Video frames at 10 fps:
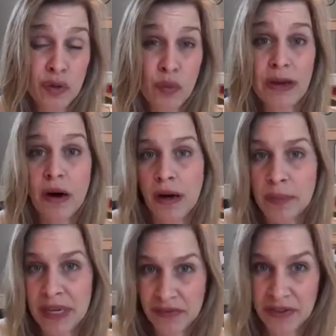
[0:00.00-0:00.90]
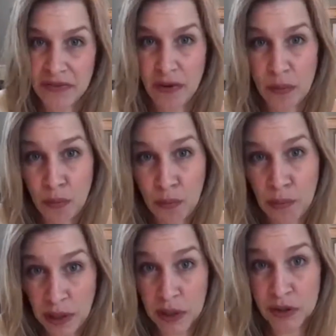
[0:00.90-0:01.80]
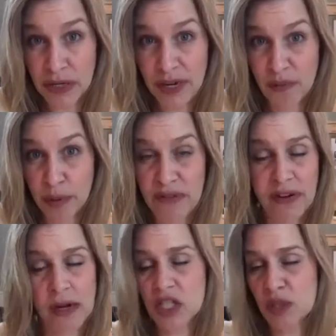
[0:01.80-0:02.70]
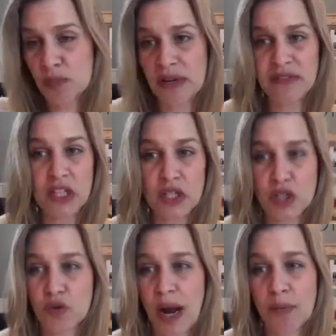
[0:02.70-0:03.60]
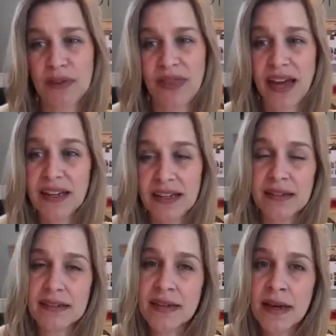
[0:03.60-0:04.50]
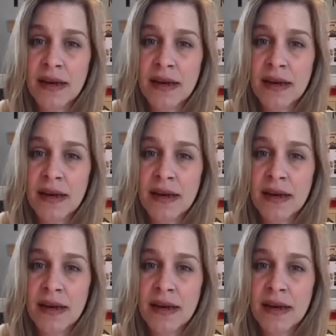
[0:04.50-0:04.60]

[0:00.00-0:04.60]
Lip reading: We all benefit from a creative brief, and I'll just briefly describe what that is.